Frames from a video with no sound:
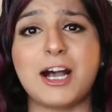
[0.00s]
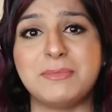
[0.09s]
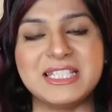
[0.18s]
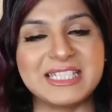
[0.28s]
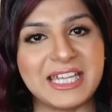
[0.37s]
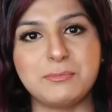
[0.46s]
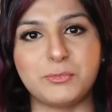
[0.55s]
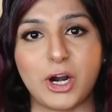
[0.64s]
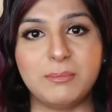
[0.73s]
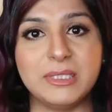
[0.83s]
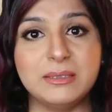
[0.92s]
common skin
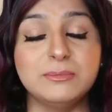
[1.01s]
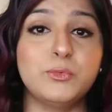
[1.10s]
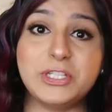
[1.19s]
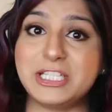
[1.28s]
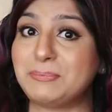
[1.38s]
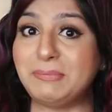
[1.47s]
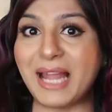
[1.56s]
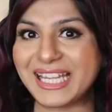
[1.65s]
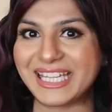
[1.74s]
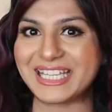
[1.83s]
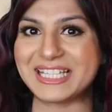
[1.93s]
problem, which is
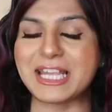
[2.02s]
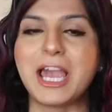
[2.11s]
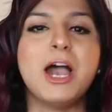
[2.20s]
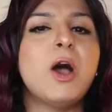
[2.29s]
blackheads.